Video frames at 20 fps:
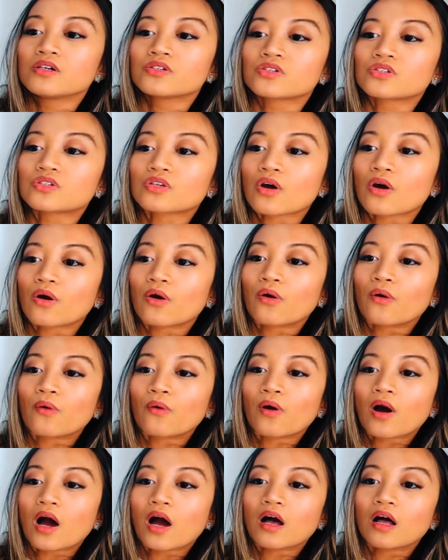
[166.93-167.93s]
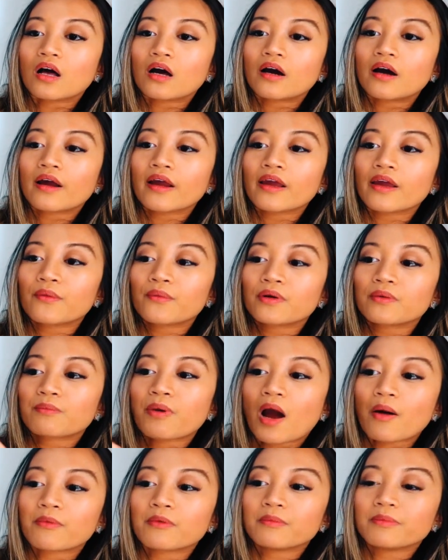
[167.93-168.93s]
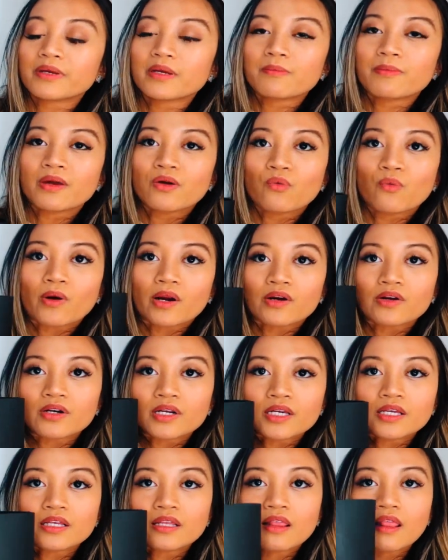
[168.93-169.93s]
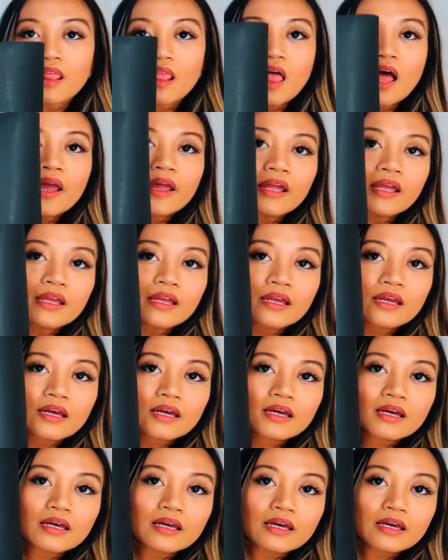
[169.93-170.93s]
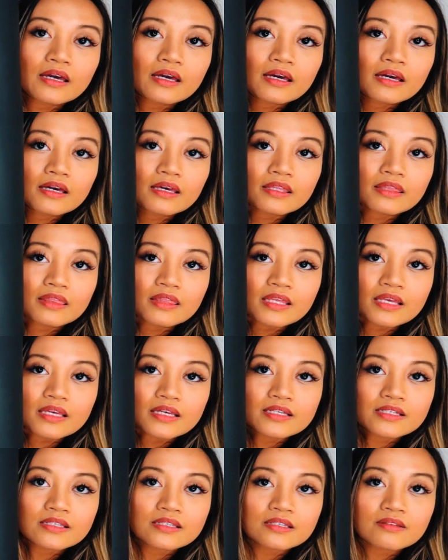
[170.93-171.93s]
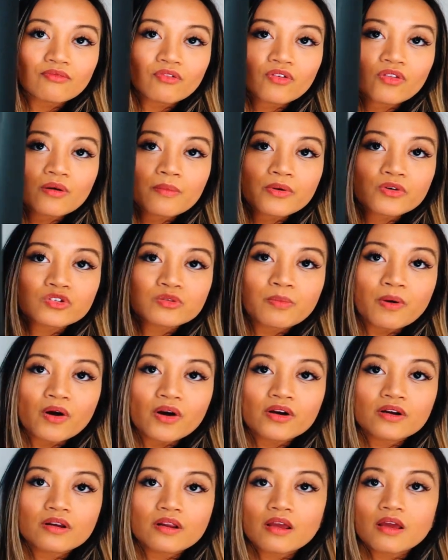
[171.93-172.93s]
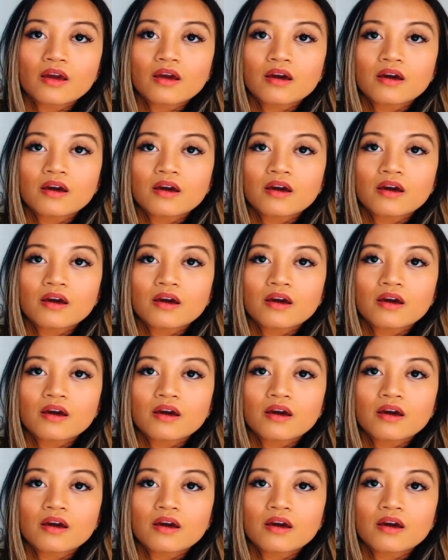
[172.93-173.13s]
So I would probably be wearing it like this for the most part.